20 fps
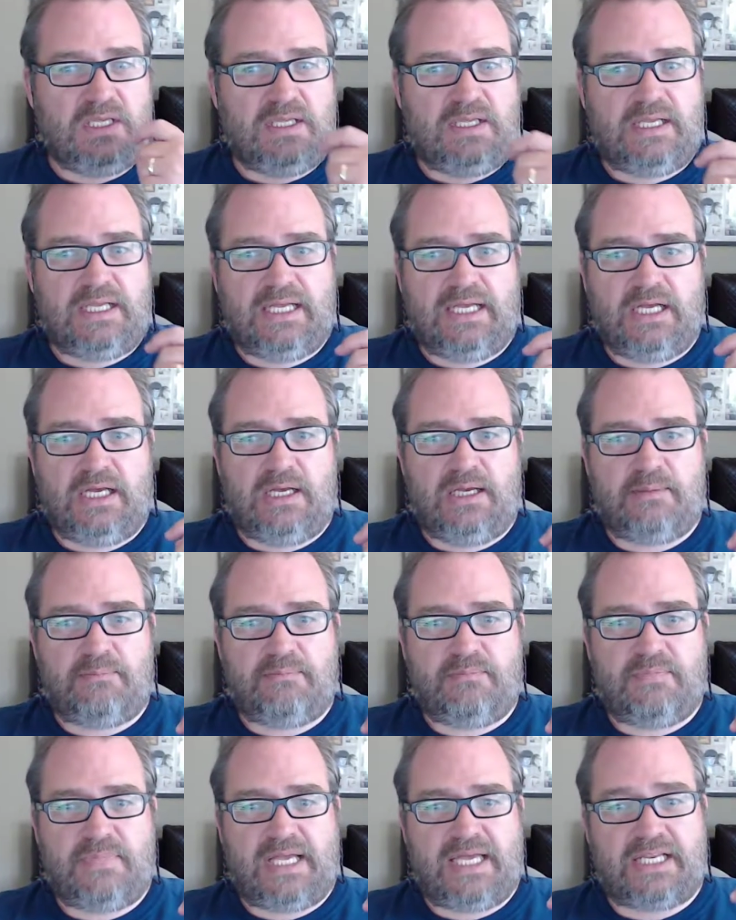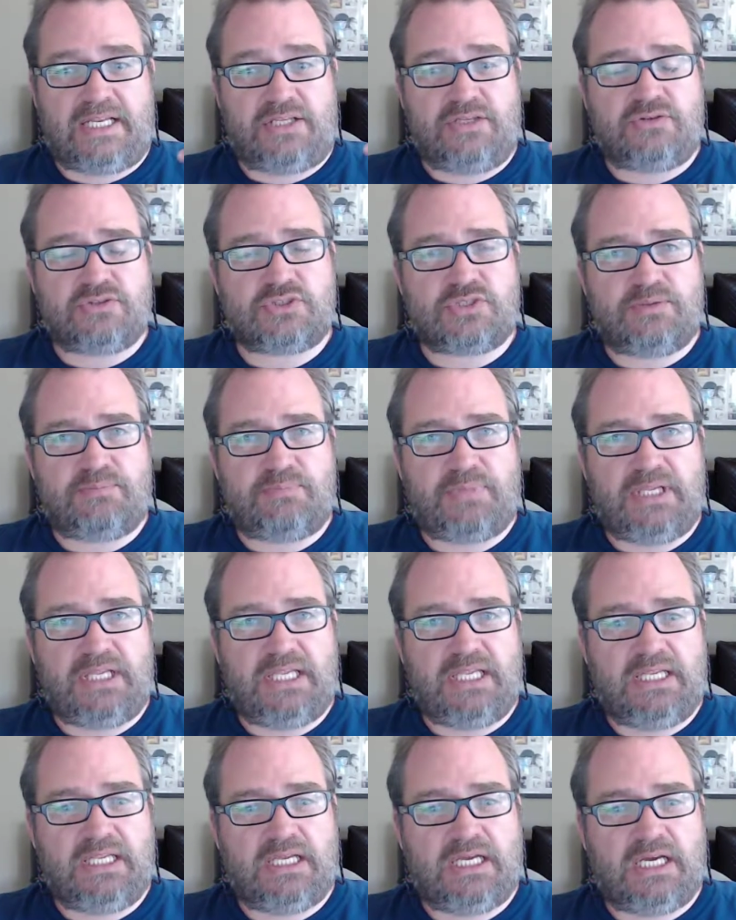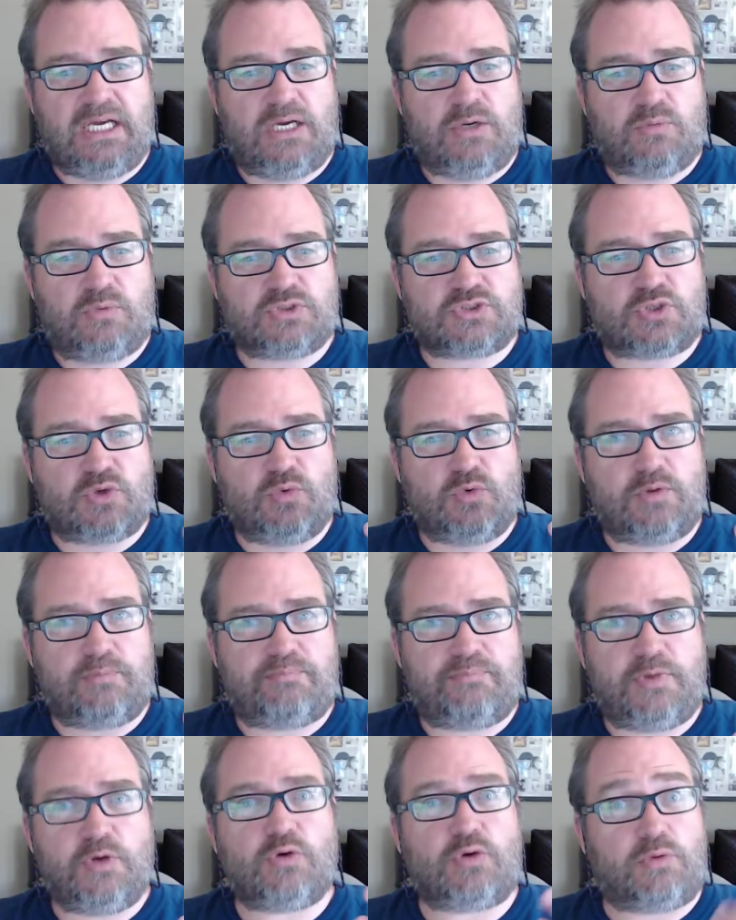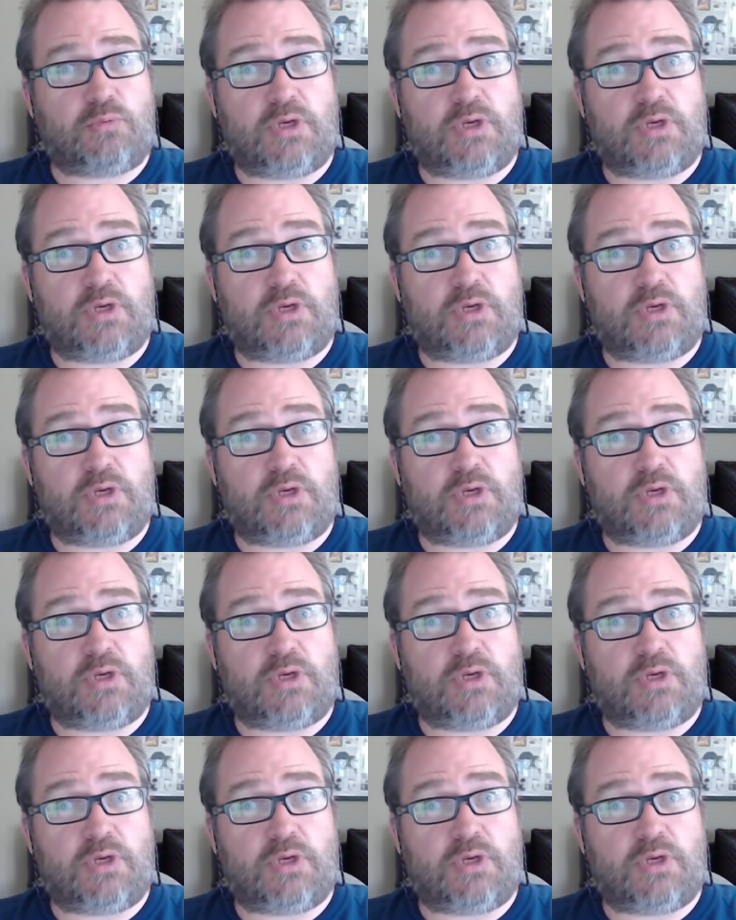And I used to be what's called a builder.